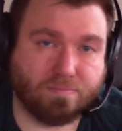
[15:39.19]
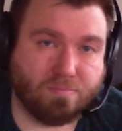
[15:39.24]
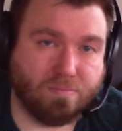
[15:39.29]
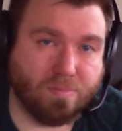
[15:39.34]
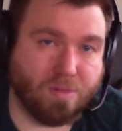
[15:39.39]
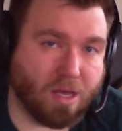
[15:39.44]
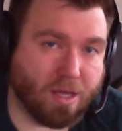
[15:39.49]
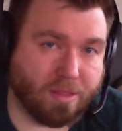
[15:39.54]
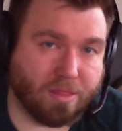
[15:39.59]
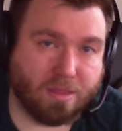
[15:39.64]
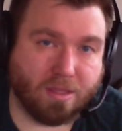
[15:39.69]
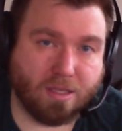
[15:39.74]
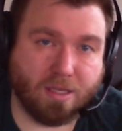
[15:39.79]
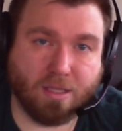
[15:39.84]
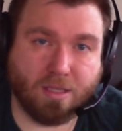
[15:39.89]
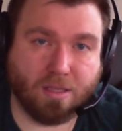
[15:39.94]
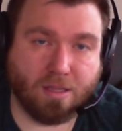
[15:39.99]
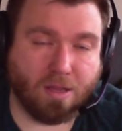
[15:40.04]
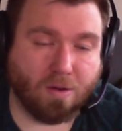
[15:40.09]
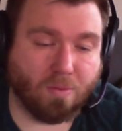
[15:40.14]

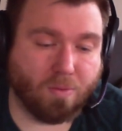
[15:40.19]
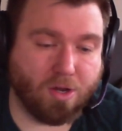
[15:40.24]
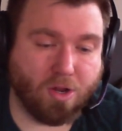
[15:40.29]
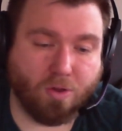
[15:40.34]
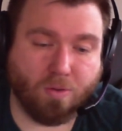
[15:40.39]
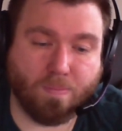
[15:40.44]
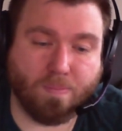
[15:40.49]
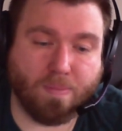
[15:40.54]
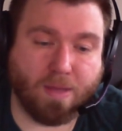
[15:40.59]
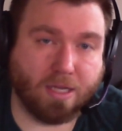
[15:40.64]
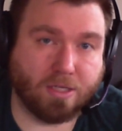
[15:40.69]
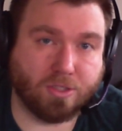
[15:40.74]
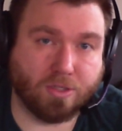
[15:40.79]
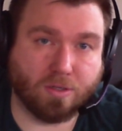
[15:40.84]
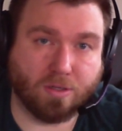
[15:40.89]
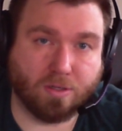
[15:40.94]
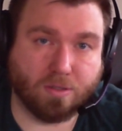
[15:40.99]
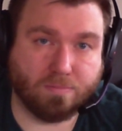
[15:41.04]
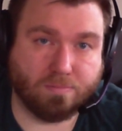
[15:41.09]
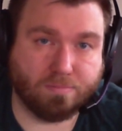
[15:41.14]
nothing, there were no
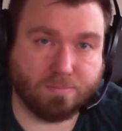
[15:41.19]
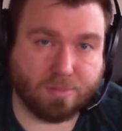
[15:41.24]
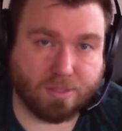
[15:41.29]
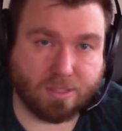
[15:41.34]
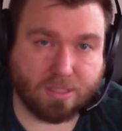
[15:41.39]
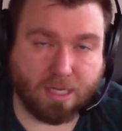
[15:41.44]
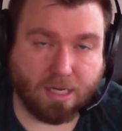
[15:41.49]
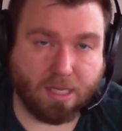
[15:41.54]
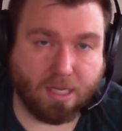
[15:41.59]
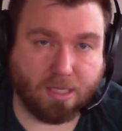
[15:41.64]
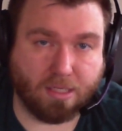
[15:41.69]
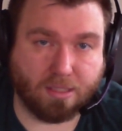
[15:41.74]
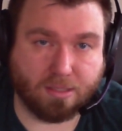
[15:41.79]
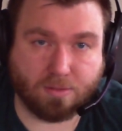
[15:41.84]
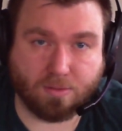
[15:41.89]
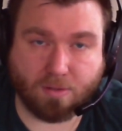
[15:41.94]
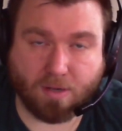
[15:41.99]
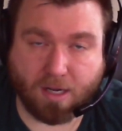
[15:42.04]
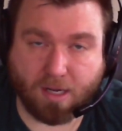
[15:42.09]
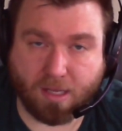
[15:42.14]
major cities
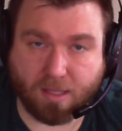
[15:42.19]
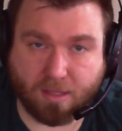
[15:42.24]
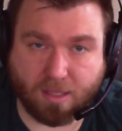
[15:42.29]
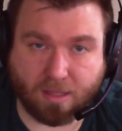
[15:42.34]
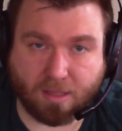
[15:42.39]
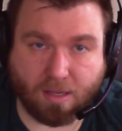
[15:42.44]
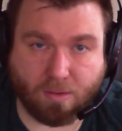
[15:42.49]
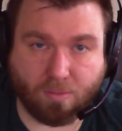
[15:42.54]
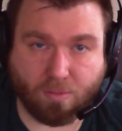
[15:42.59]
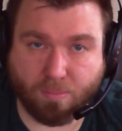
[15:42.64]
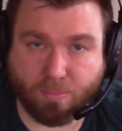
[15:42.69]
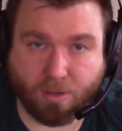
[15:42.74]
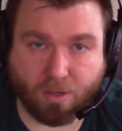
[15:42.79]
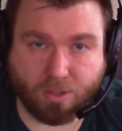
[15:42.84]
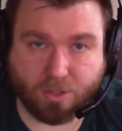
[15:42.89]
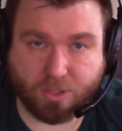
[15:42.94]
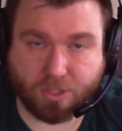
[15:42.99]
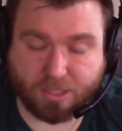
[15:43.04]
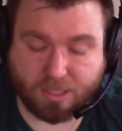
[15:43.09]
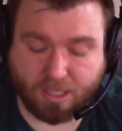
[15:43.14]
or anything that were
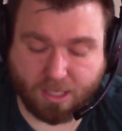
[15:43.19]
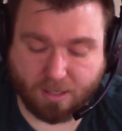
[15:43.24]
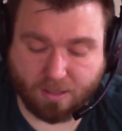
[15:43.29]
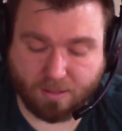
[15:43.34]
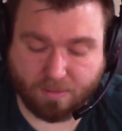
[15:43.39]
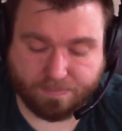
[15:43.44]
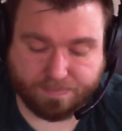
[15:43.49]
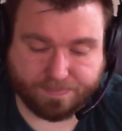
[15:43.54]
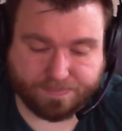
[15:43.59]
purchased here.